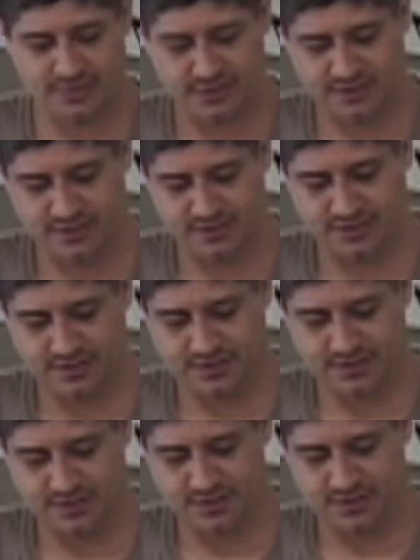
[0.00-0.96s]

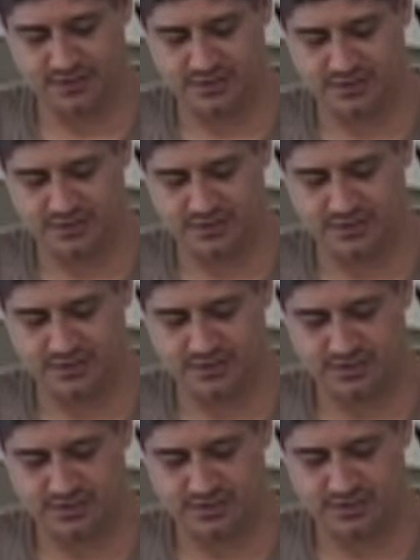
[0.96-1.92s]

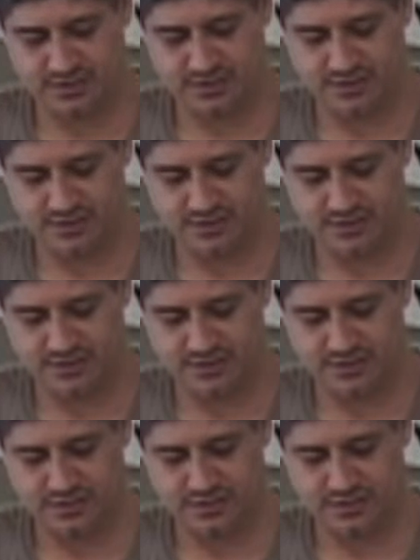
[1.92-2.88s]

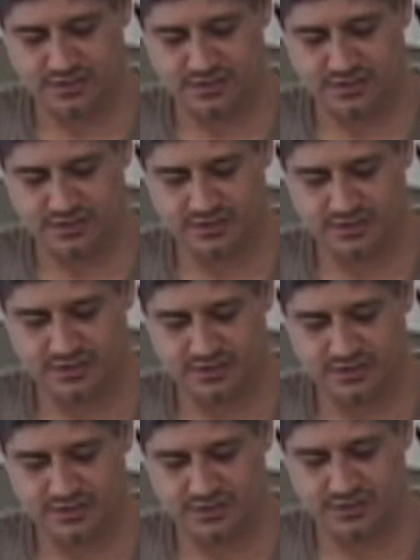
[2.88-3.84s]
Nobody speaks.